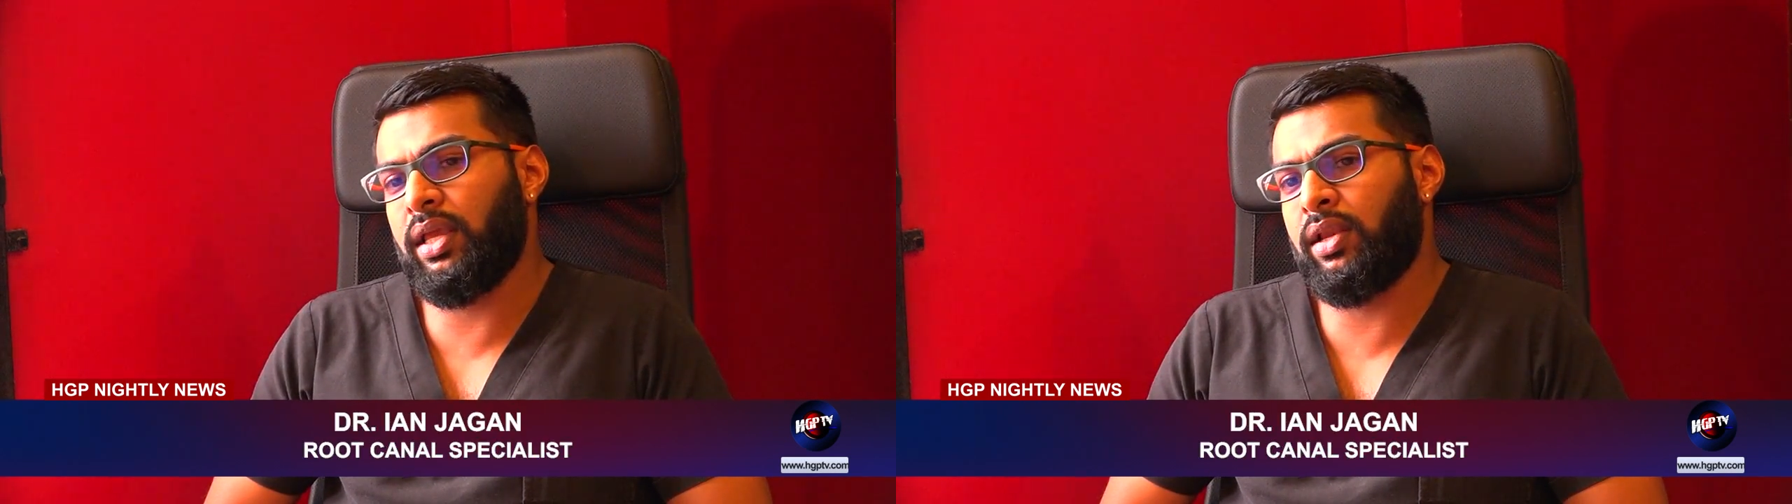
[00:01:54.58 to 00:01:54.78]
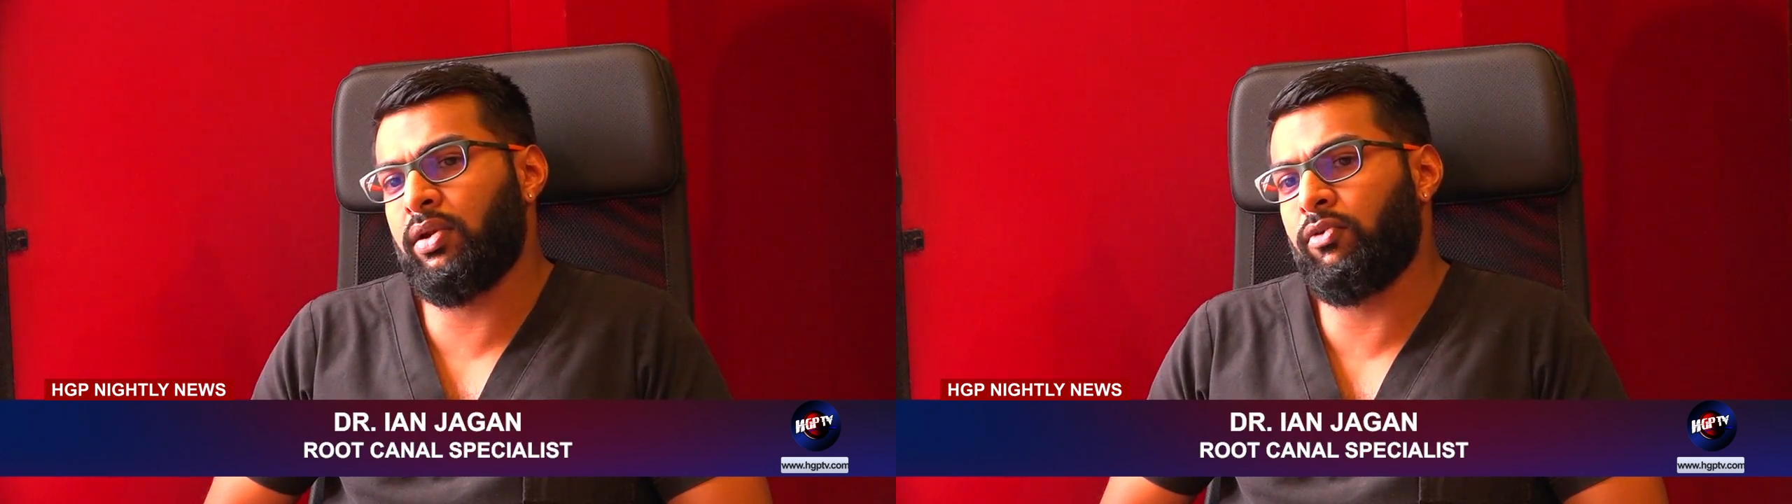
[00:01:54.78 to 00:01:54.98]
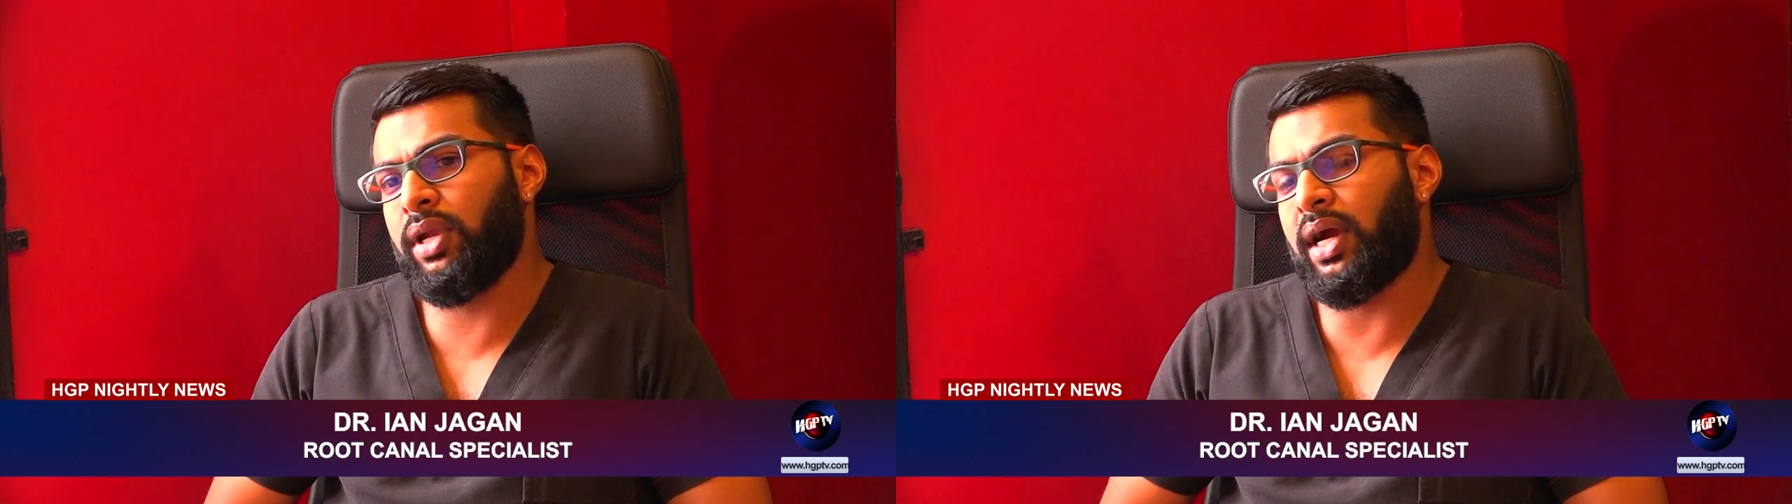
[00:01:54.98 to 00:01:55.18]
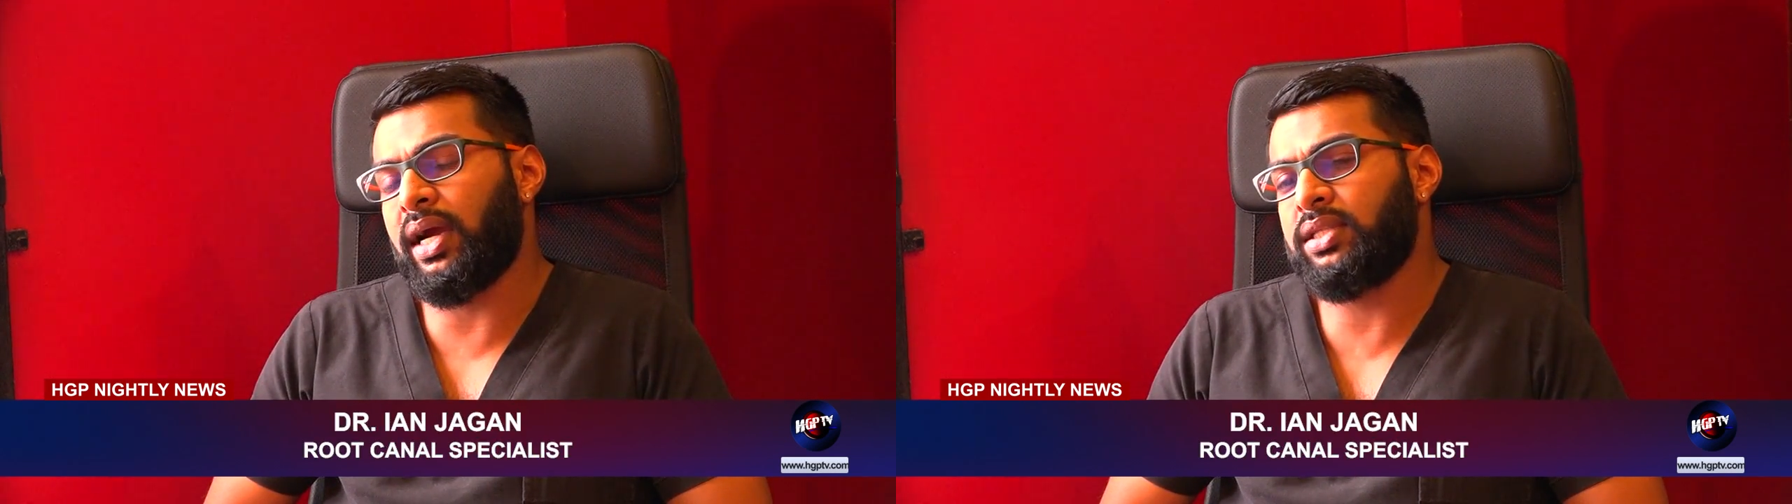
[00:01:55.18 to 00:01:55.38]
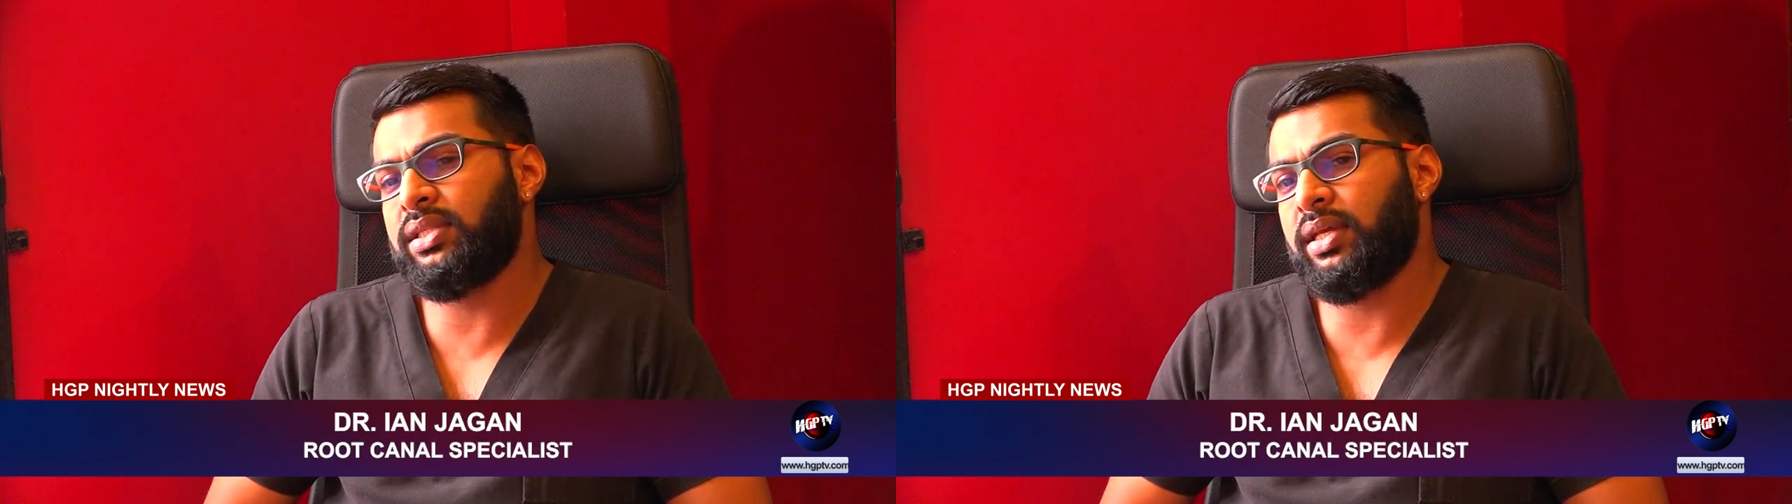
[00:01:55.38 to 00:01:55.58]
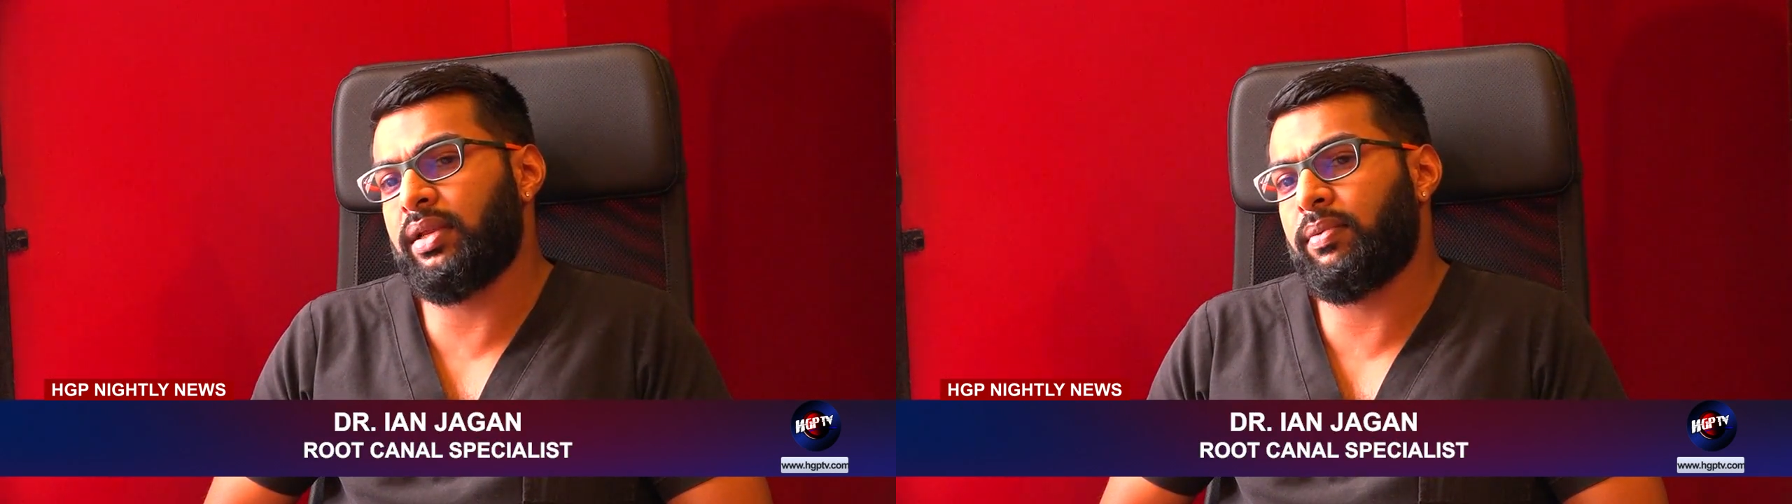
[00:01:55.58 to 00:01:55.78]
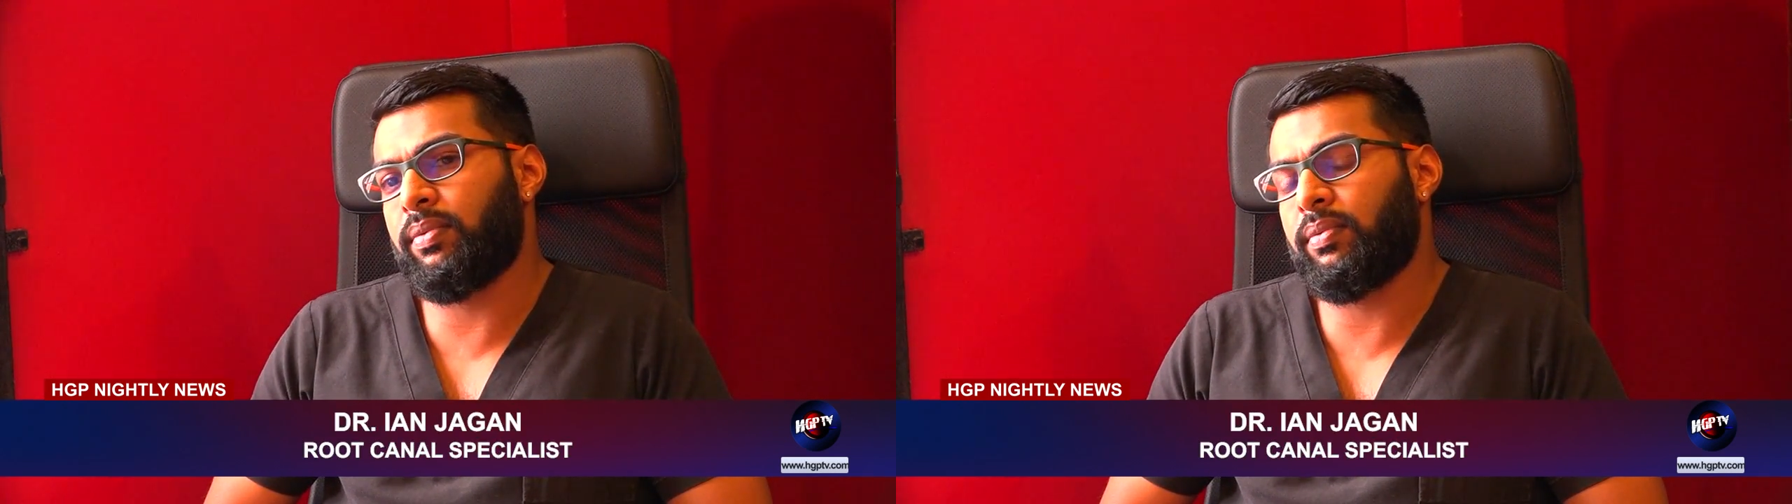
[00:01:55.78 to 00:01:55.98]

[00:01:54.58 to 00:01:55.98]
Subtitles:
In regard to it